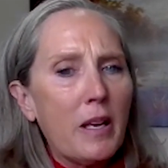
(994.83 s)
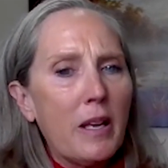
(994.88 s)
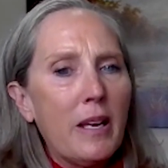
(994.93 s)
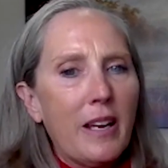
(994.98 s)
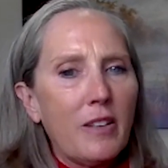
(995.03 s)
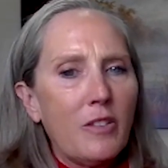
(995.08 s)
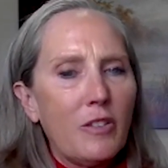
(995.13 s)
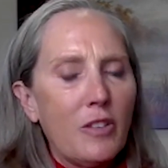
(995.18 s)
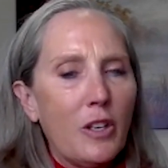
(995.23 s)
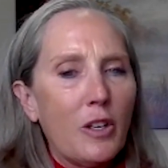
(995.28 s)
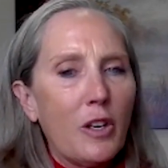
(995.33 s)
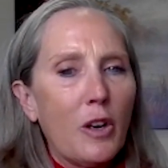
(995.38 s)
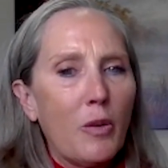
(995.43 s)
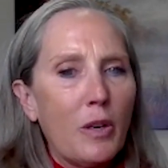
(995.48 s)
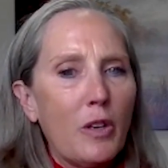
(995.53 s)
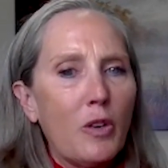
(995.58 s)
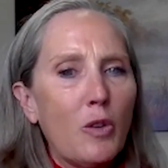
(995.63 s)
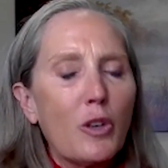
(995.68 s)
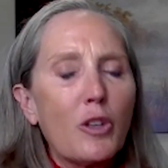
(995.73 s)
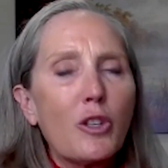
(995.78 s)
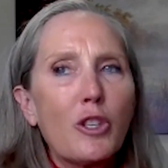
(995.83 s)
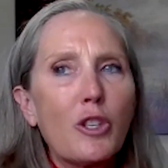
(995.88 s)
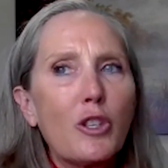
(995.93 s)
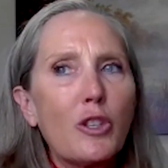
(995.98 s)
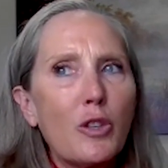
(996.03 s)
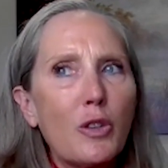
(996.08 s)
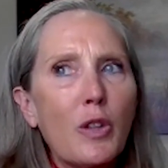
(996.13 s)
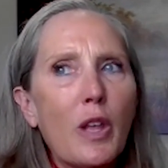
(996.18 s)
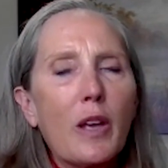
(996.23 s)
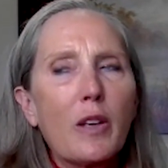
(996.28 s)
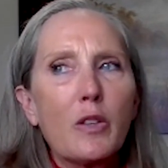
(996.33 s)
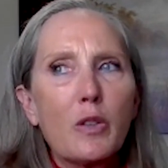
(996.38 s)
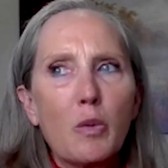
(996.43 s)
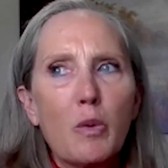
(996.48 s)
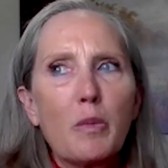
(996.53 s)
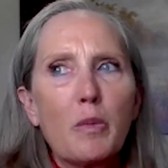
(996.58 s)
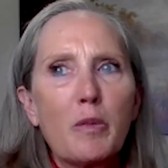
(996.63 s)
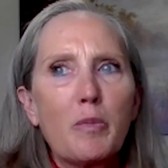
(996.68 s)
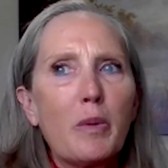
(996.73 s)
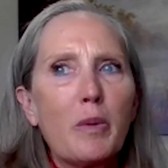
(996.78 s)
and you know in order to do that as a
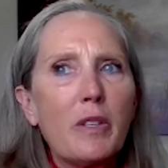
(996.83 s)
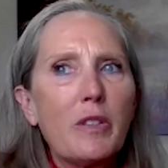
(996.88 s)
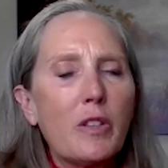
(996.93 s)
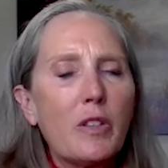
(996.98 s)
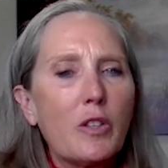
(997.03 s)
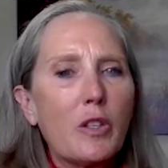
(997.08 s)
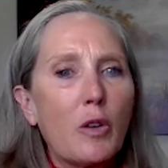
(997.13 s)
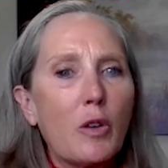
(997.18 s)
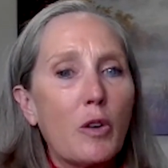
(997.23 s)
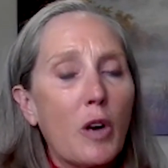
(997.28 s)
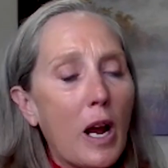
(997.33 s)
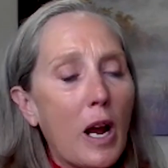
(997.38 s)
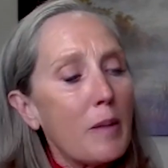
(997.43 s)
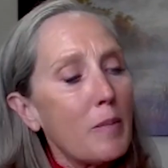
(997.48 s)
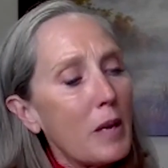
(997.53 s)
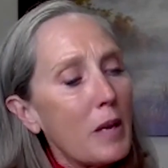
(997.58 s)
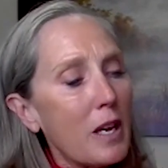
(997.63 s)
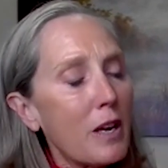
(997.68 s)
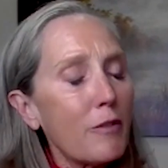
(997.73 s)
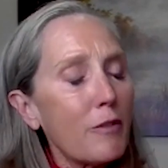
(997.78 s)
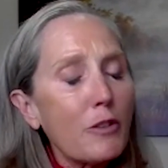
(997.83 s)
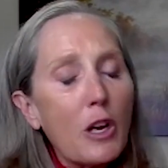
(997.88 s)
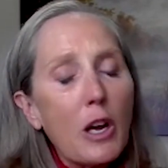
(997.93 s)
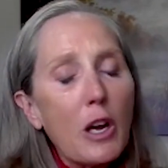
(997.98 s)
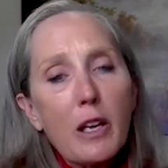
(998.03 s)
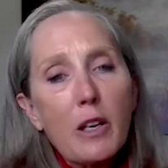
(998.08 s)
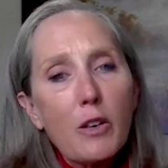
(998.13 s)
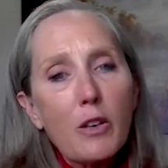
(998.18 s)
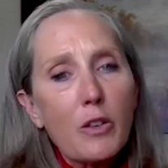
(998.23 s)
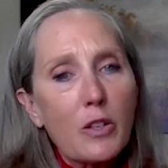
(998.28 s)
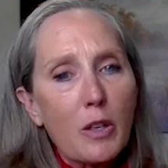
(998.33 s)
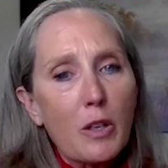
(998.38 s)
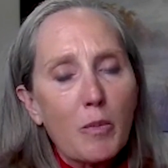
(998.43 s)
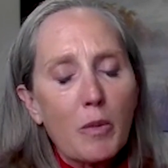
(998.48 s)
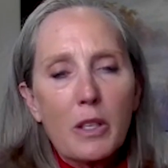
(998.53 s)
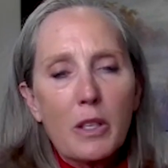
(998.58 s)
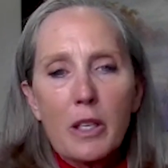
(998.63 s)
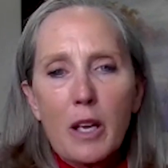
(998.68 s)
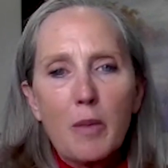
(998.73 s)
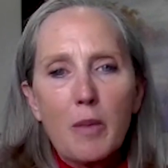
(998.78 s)
woman business owner i may have to hire
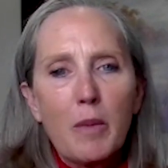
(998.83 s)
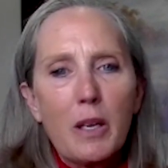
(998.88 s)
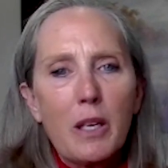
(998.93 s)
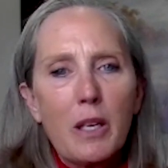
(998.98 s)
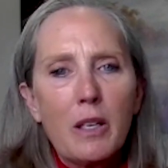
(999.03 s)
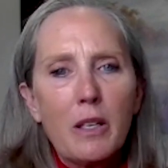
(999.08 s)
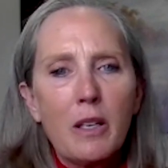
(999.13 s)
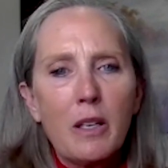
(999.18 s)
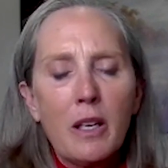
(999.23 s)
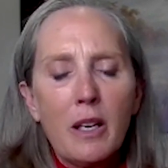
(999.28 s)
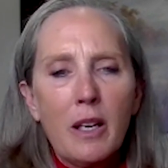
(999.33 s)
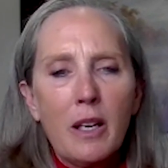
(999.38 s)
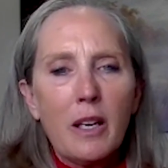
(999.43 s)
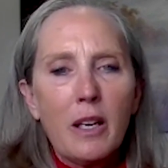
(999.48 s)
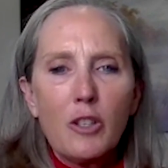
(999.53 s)
someone to come in and